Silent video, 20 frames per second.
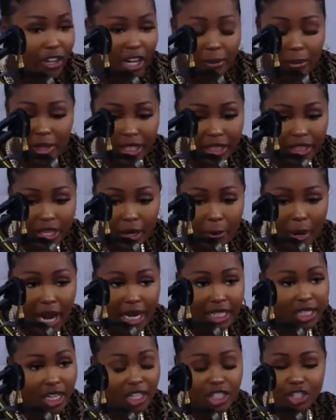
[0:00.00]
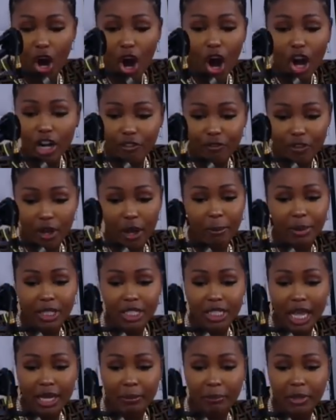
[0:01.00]
them to get their body done. It's harder for a bitch
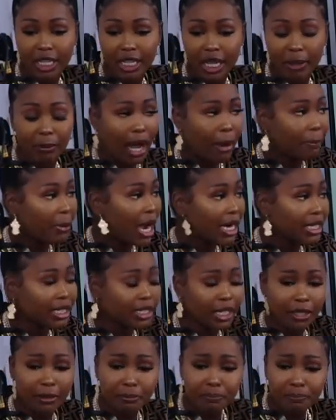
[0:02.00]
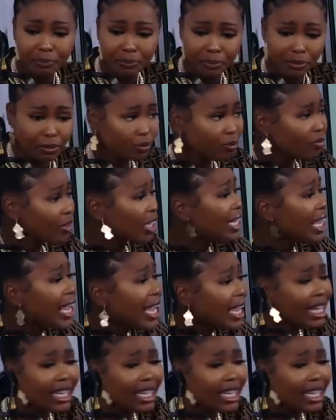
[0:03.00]
like trip me to get to DR my body to go done. see grandma. You know what I'm